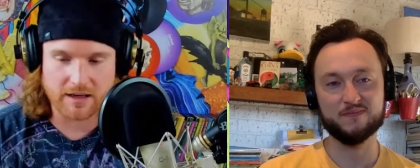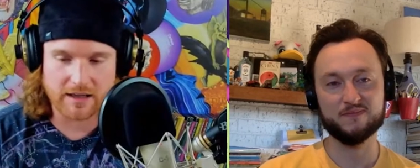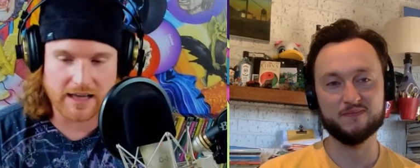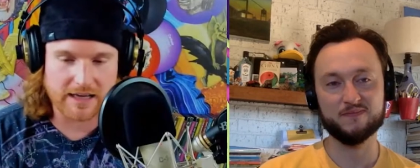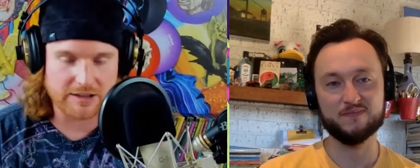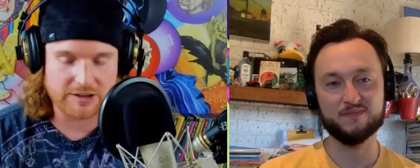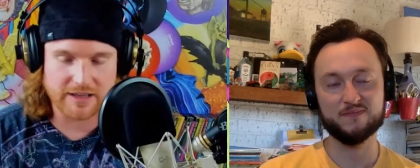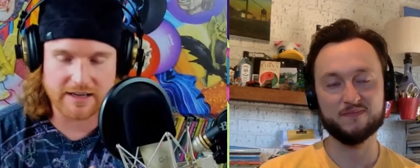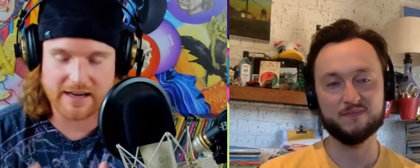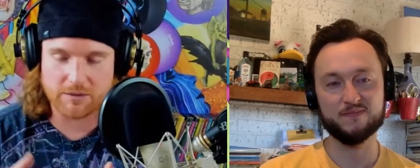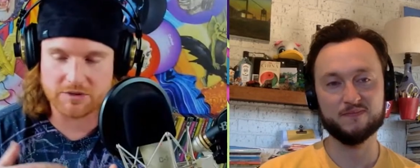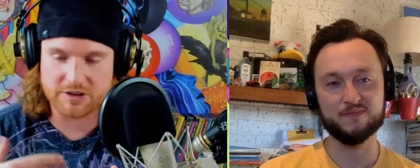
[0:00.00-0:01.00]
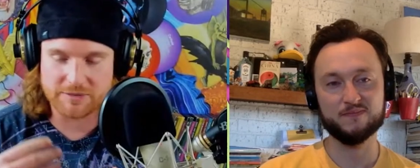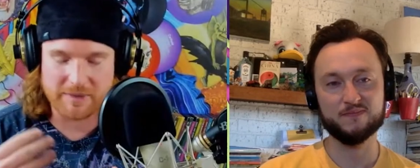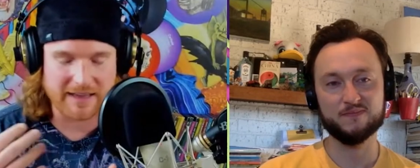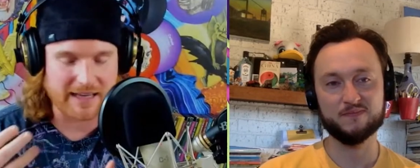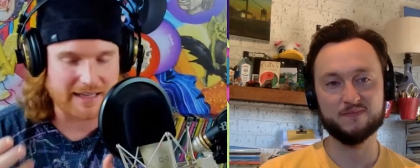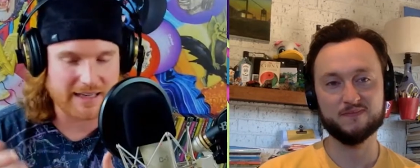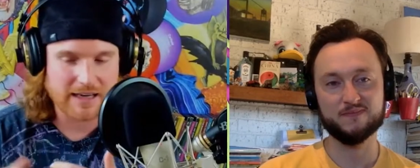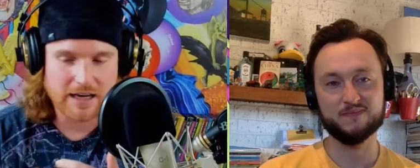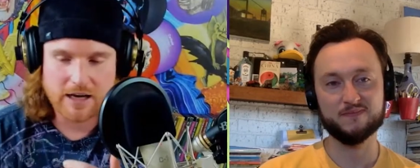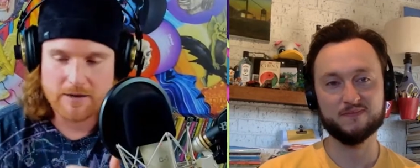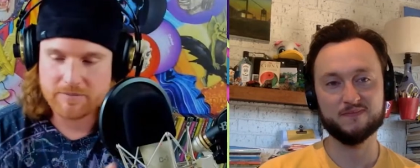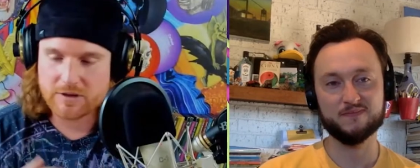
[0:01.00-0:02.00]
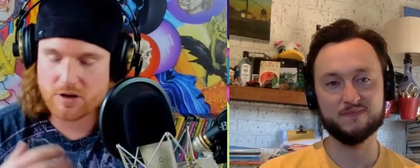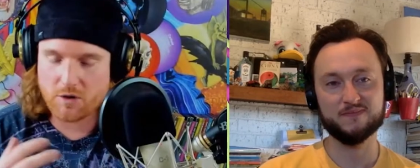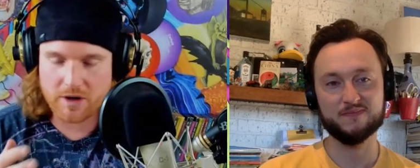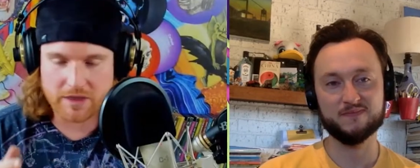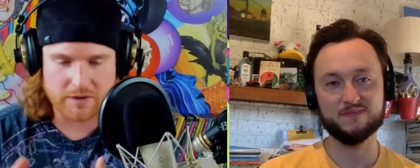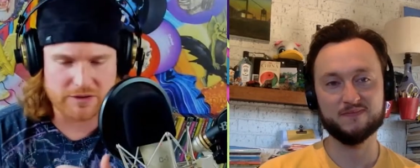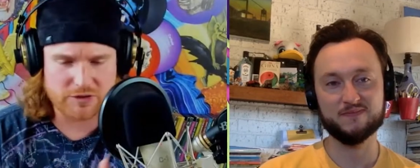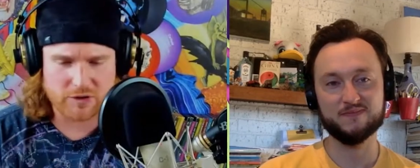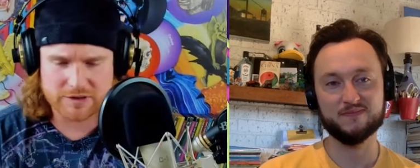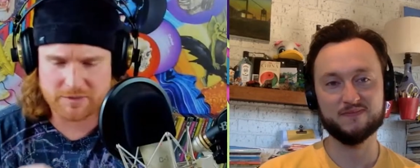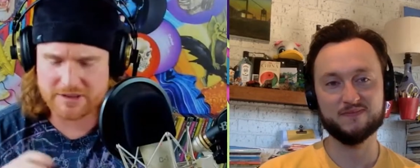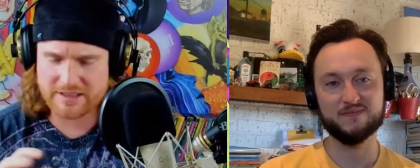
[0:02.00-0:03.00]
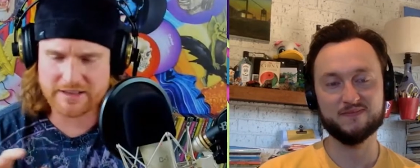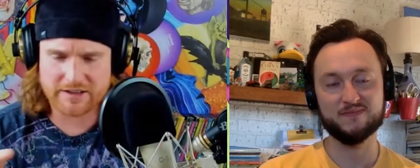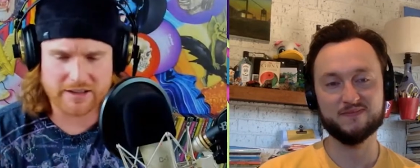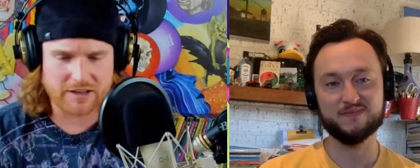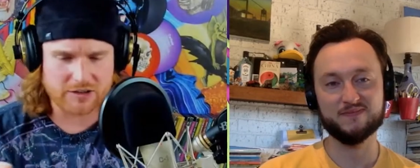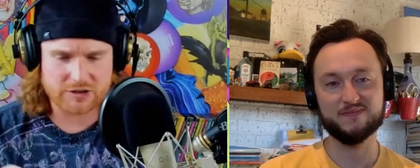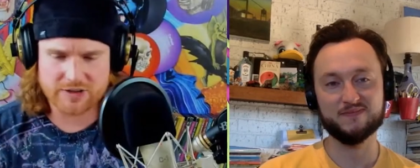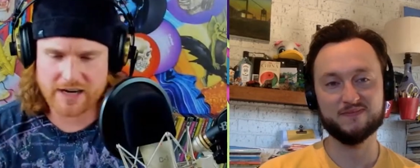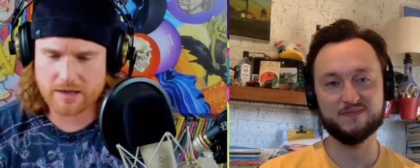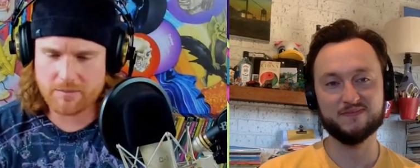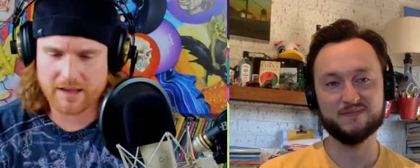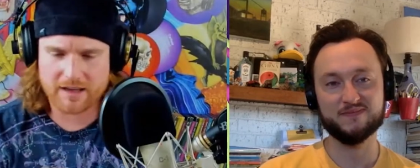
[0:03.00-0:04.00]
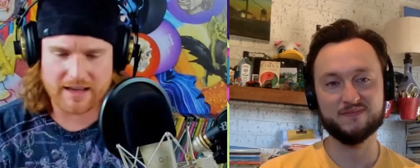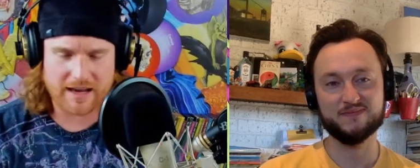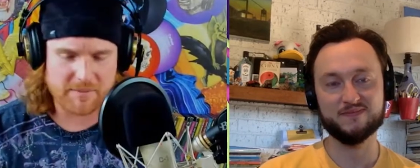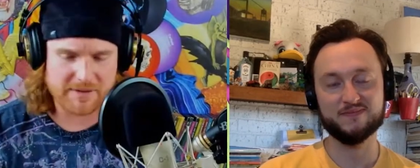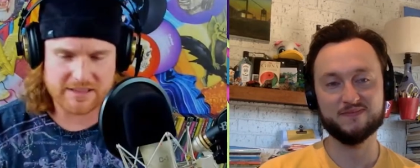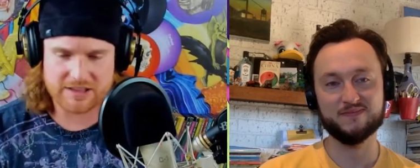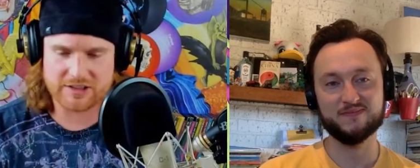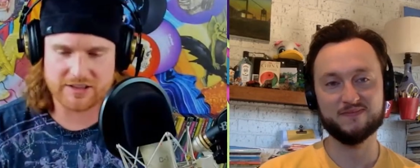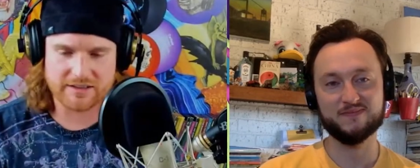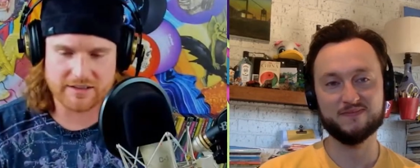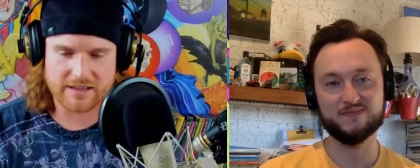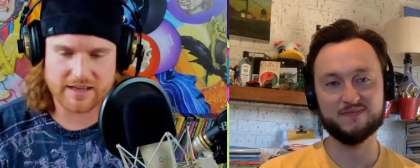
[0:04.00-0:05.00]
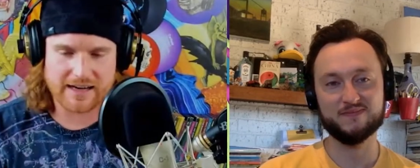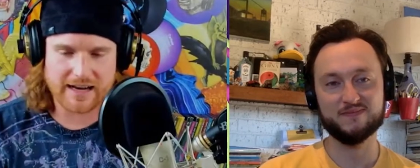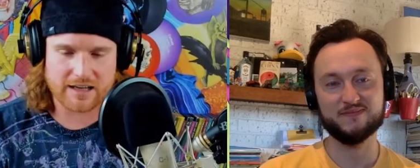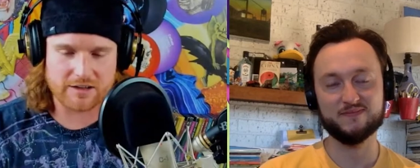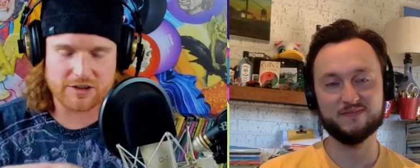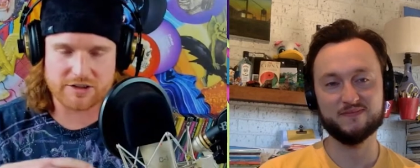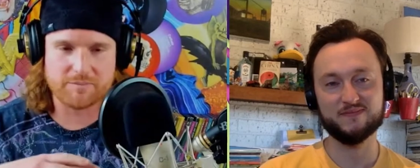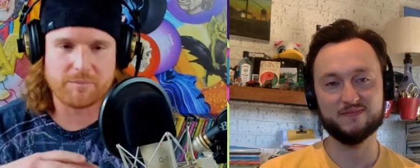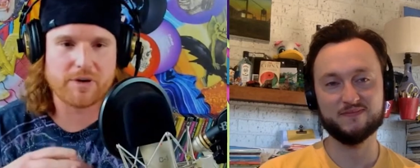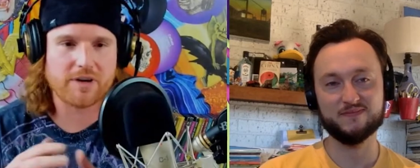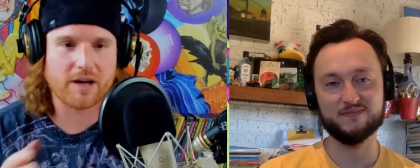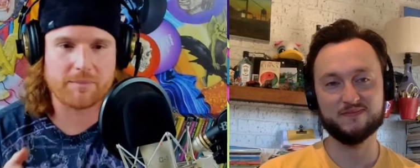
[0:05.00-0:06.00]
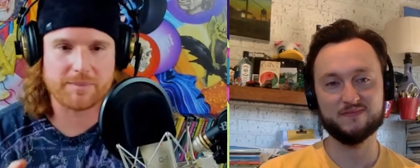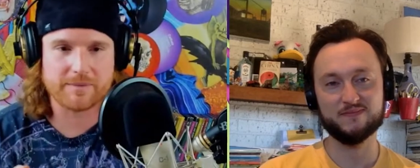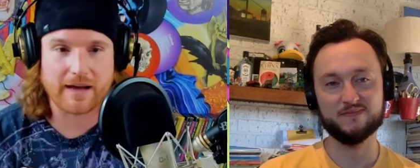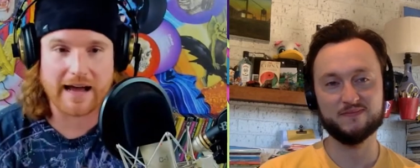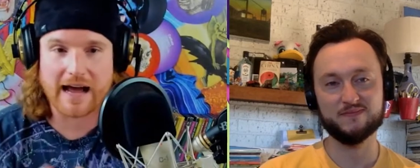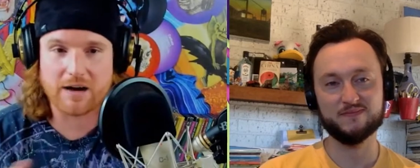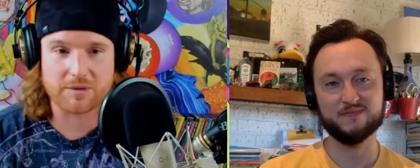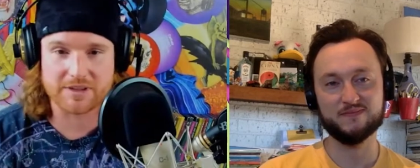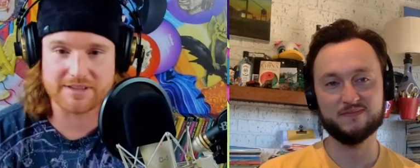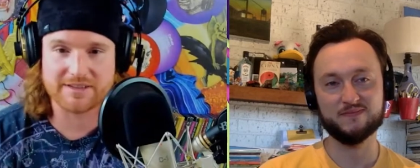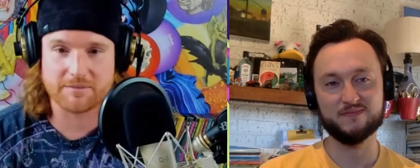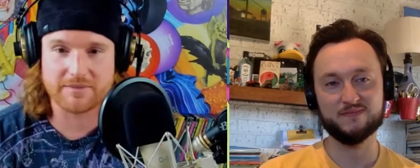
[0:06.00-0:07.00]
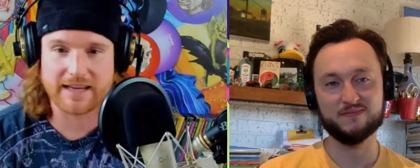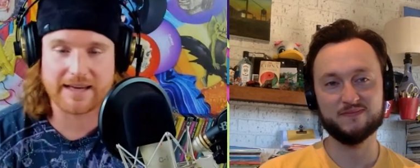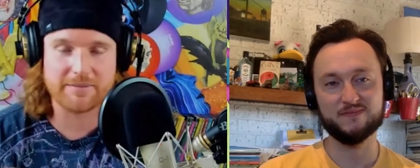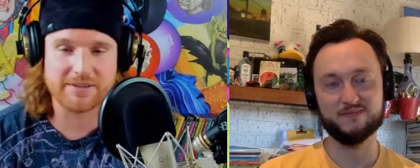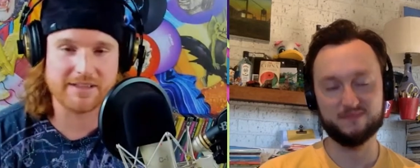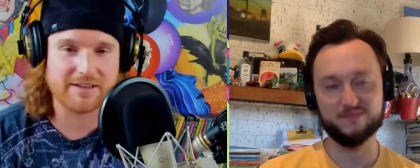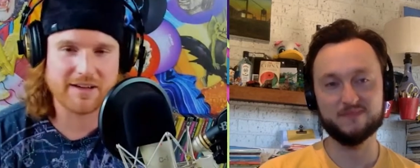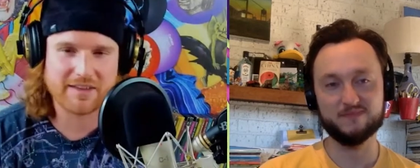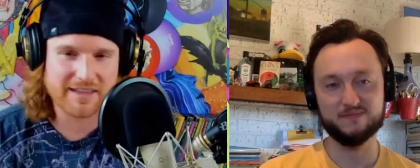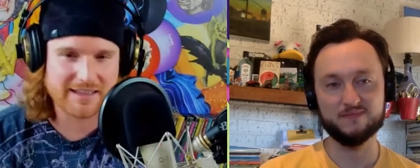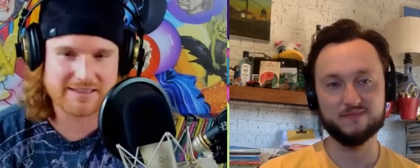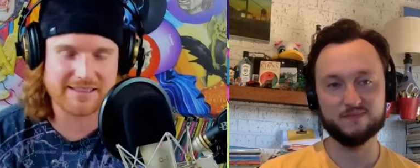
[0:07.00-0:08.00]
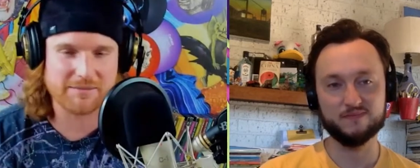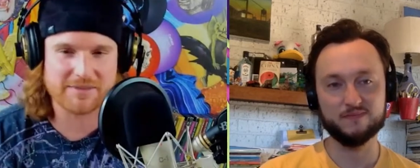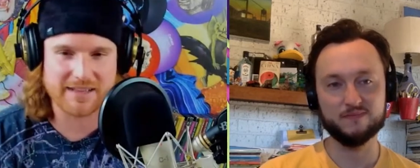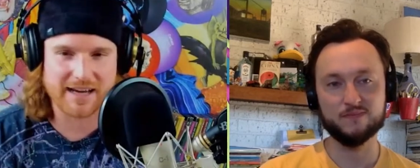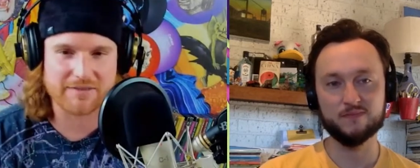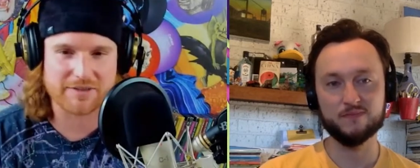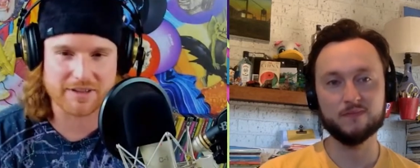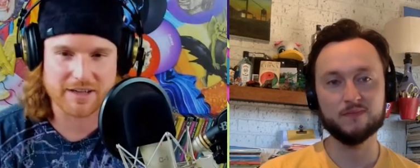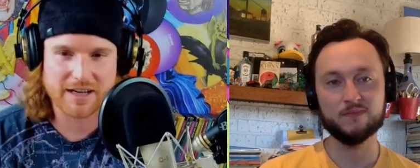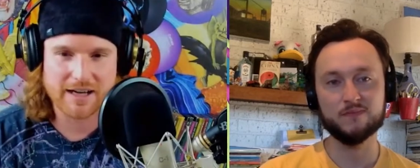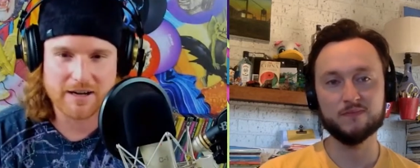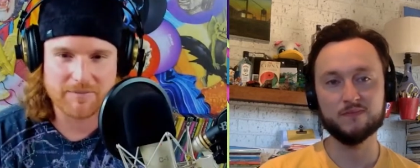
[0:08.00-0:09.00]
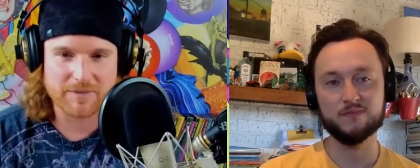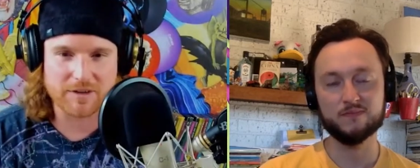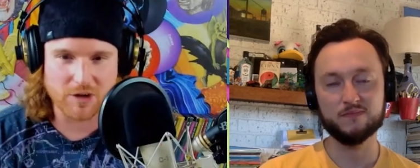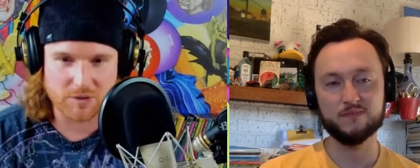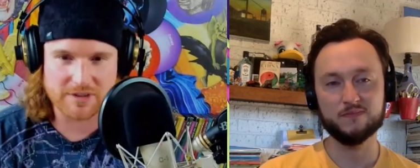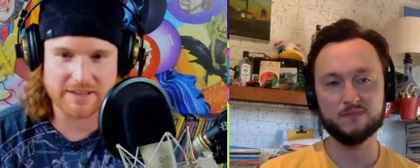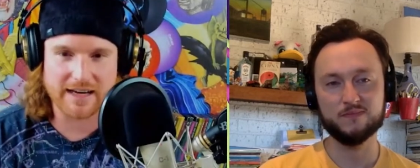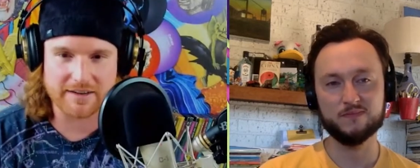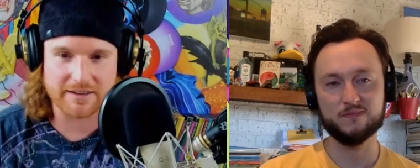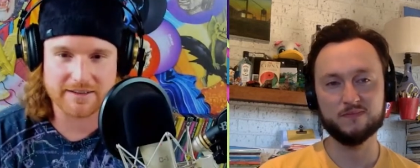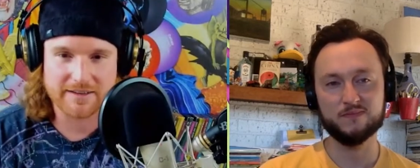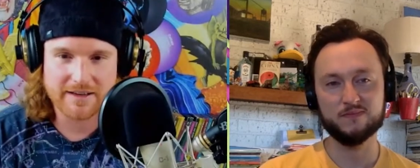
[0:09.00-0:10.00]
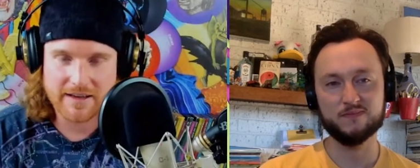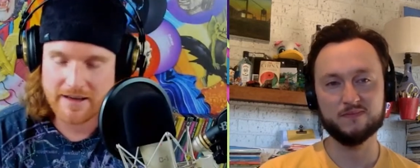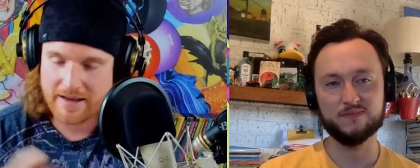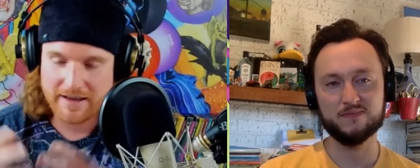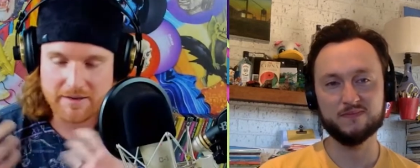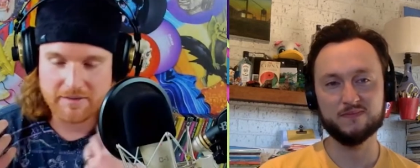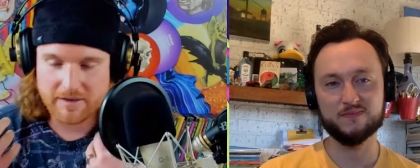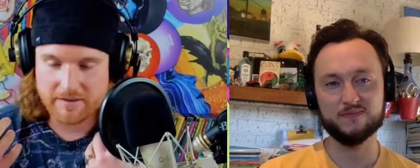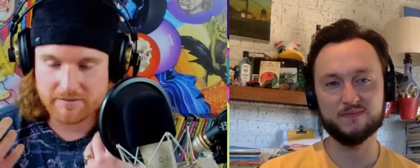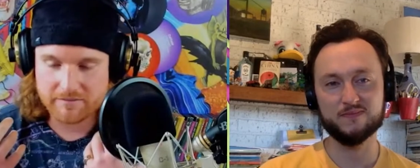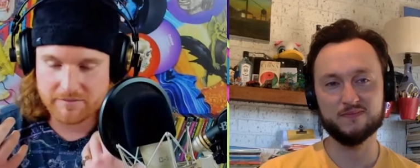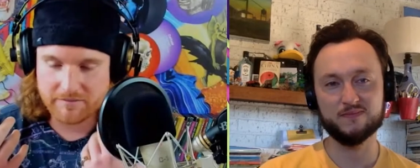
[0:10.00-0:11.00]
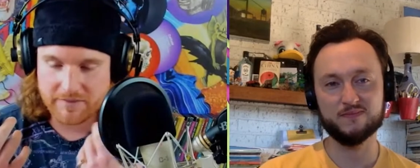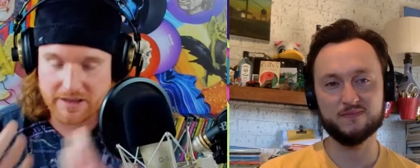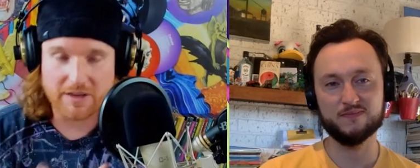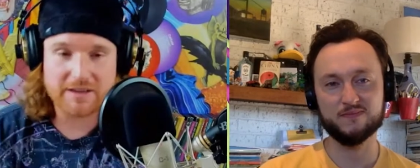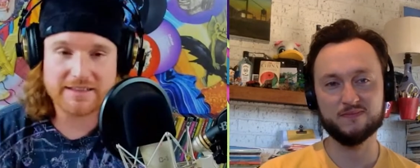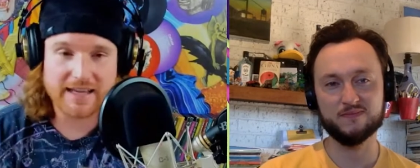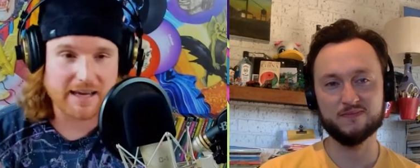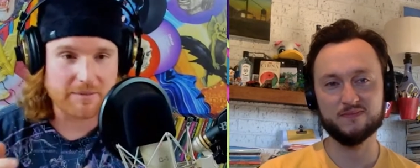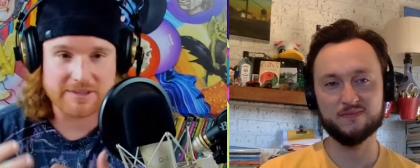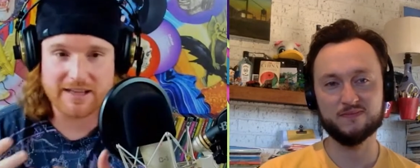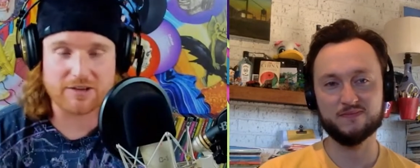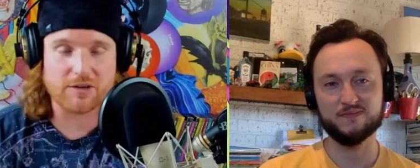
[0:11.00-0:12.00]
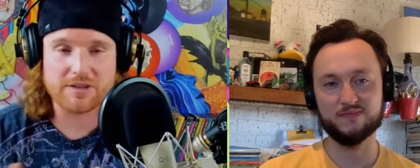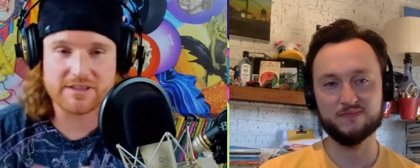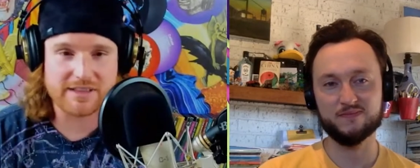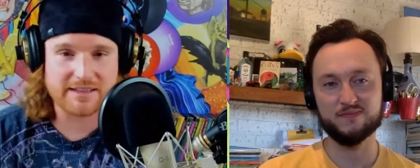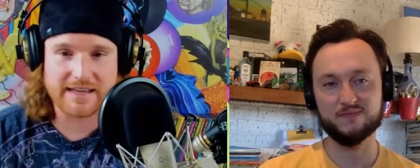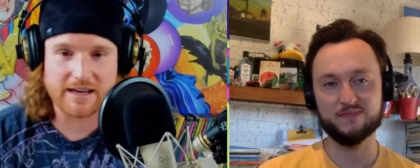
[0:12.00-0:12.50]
Speaker 1: a collage, and I will just be like going through source material, trying to make a composition, and I could just burn up hours sometimes, and nothing seems to ever go together. Mm. And other times I'll go to sit